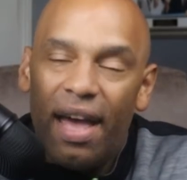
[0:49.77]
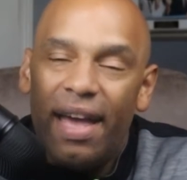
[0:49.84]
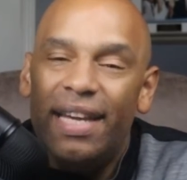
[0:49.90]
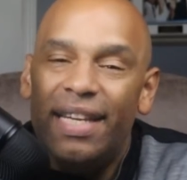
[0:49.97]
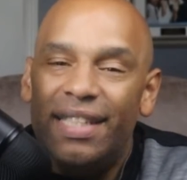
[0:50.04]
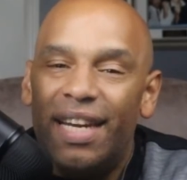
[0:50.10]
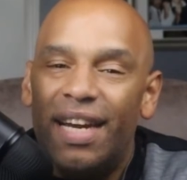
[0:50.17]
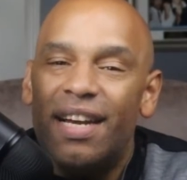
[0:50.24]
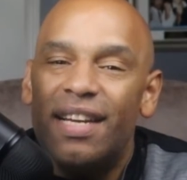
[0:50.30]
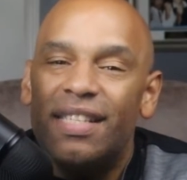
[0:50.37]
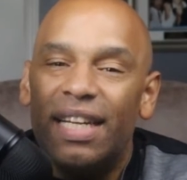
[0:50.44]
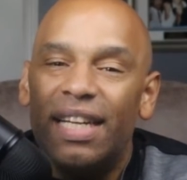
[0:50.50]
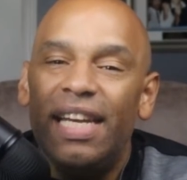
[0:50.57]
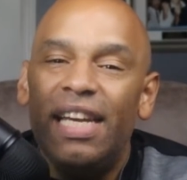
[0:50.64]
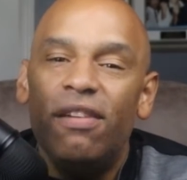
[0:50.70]
He does
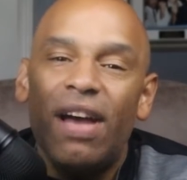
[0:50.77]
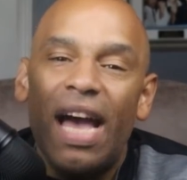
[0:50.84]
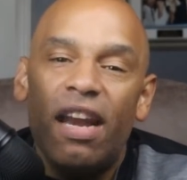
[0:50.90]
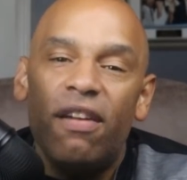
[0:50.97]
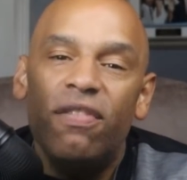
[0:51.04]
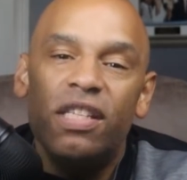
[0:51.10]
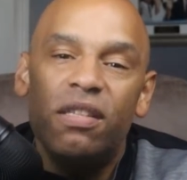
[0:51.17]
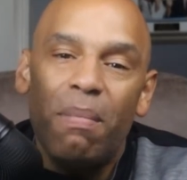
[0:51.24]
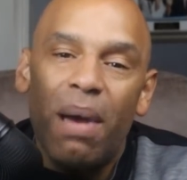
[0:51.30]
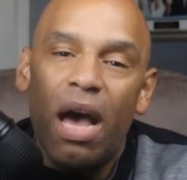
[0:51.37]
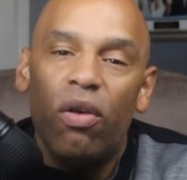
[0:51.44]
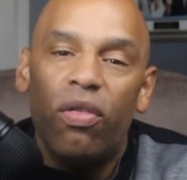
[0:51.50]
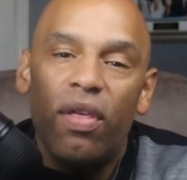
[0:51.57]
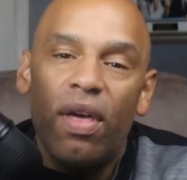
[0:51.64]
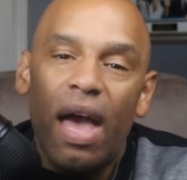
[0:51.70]
leave out of his
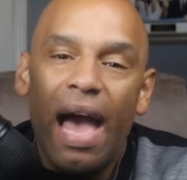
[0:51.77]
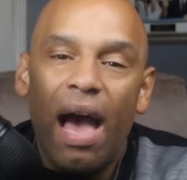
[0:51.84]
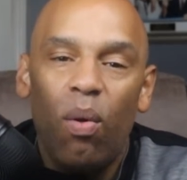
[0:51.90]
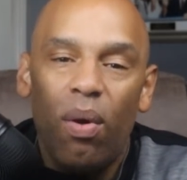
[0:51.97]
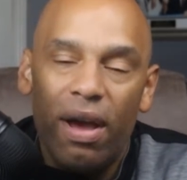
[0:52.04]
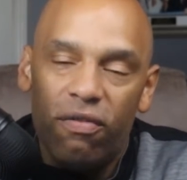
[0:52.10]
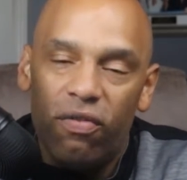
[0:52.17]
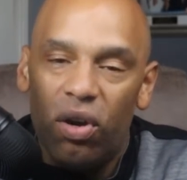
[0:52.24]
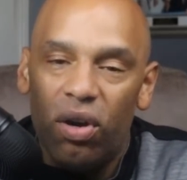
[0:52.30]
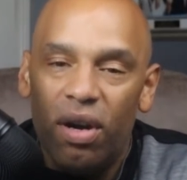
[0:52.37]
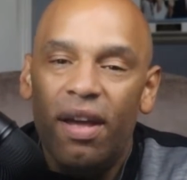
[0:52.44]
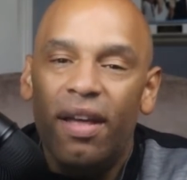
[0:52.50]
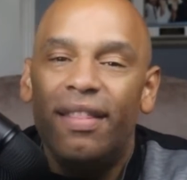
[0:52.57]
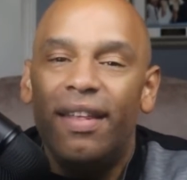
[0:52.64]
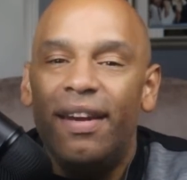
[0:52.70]
mouth, however,
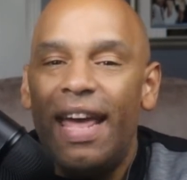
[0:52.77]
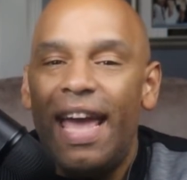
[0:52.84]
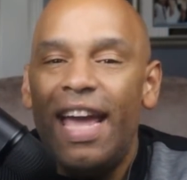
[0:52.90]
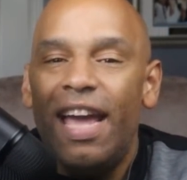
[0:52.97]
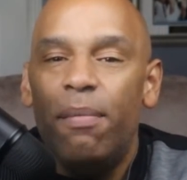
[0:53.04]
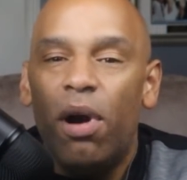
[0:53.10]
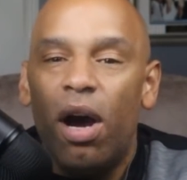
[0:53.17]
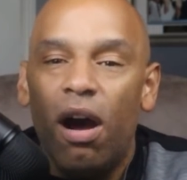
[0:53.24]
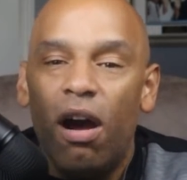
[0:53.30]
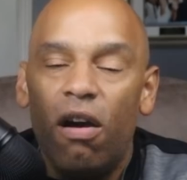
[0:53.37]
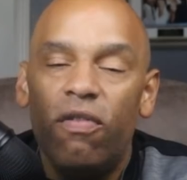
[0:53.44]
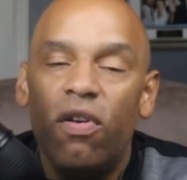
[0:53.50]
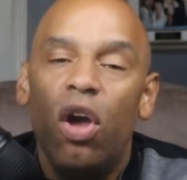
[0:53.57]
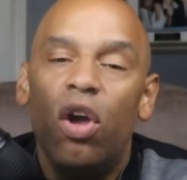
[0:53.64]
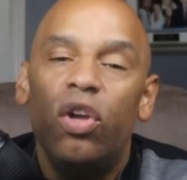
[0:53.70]
the name
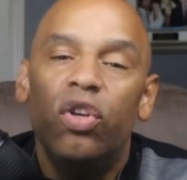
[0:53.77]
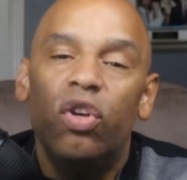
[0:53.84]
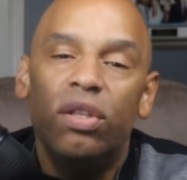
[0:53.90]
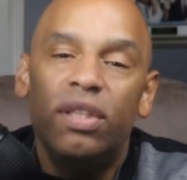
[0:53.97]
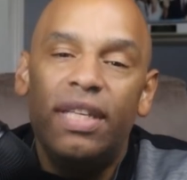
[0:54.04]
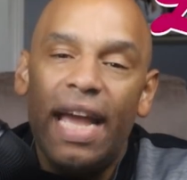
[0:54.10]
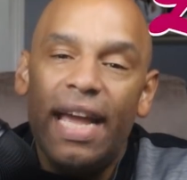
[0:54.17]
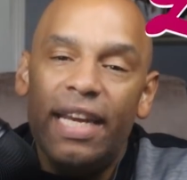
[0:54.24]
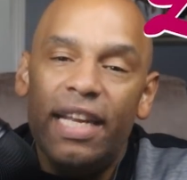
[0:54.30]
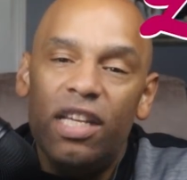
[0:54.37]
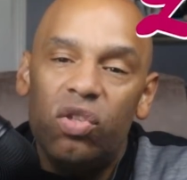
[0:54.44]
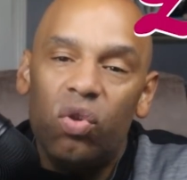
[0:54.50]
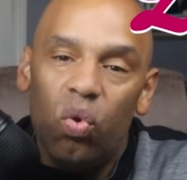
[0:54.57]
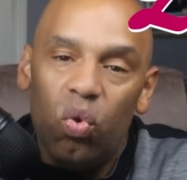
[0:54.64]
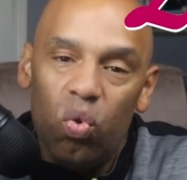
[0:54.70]
of
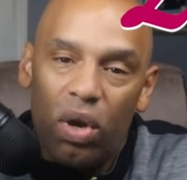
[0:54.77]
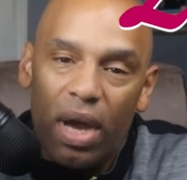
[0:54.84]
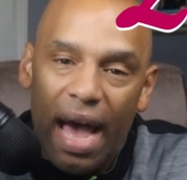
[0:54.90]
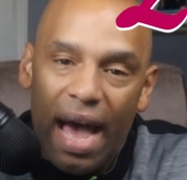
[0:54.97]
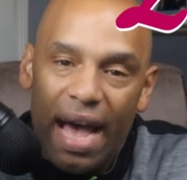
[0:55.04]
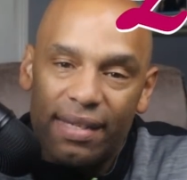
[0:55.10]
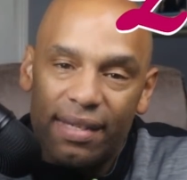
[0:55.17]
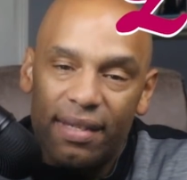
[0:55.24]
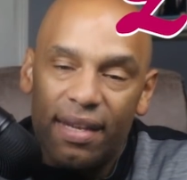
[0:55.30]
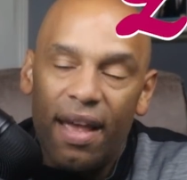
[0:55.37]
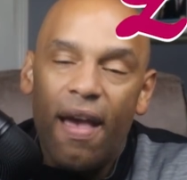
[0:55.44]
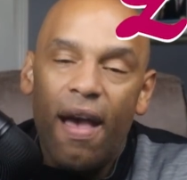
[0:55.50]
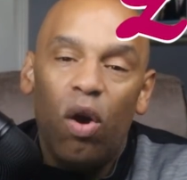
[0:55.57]
Yordanis Ugas,